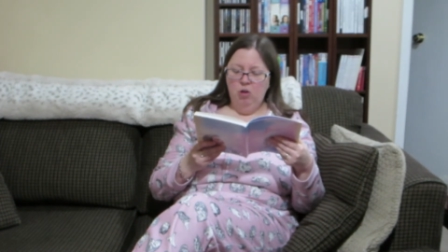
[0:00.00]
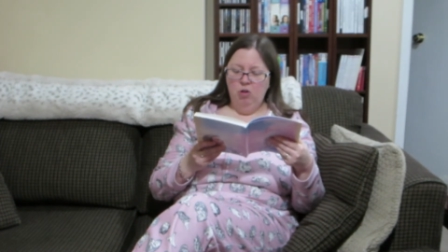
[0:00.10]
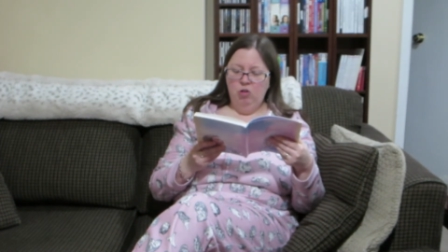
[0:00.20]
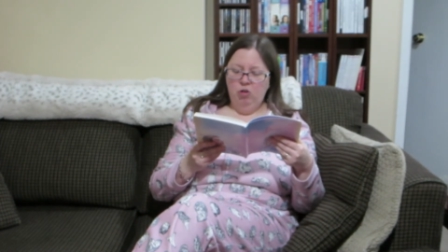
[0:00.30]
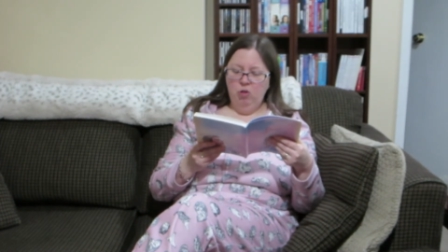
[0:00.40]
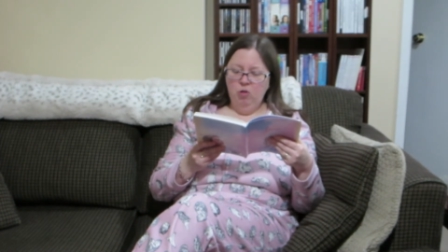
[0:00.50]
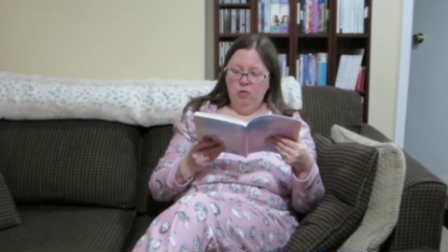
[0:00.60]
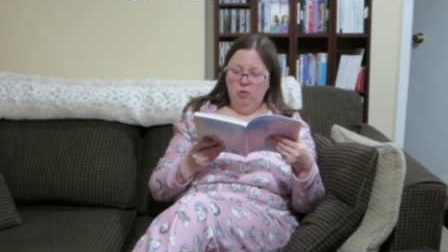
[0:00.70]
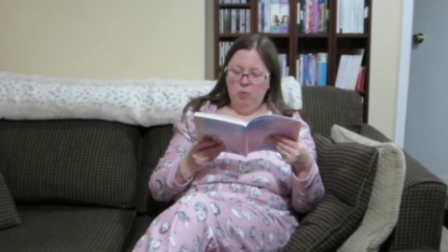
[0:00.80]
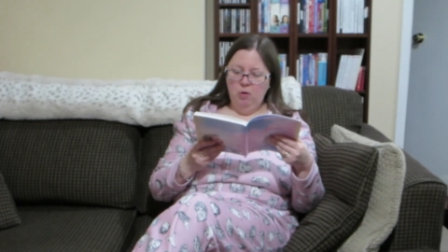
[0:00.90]
She
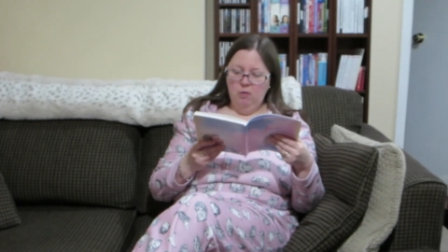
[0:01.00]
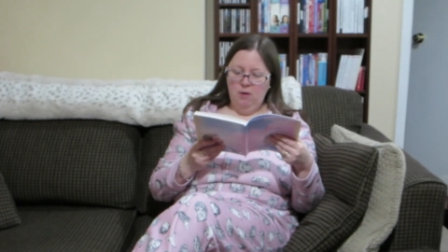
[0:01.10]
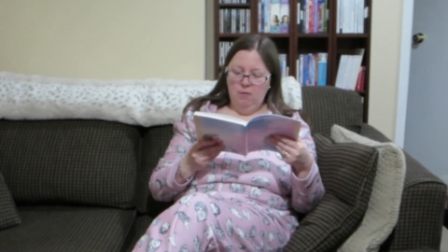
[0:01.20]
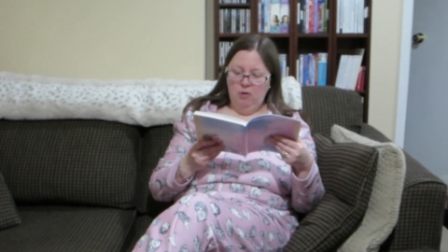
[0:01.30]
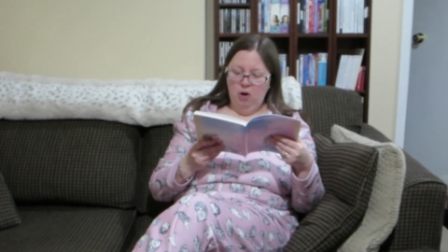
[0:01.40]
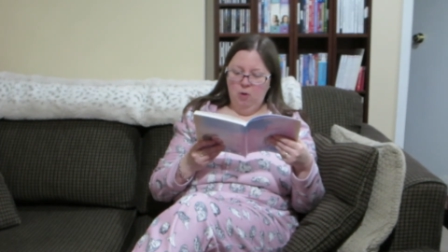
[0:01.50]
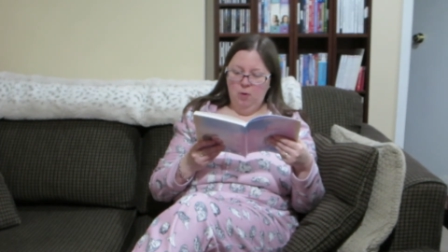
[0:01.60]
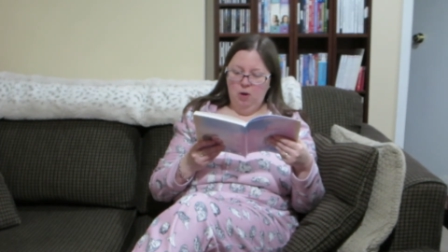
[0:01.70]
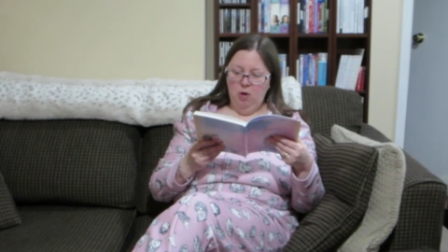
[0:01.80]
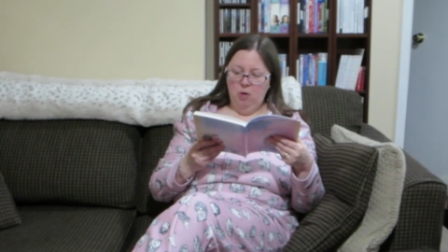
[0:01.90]
looks worse every time we
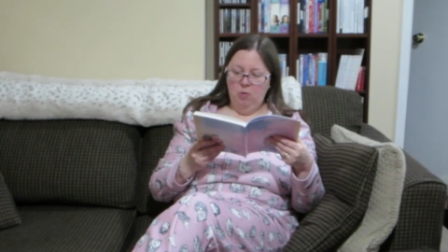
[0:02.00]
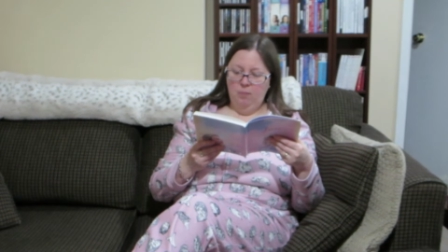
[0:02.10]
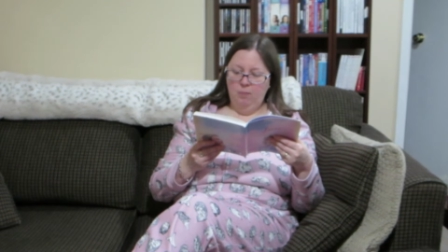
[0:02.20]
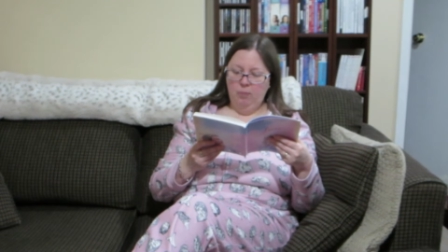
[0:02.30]
go.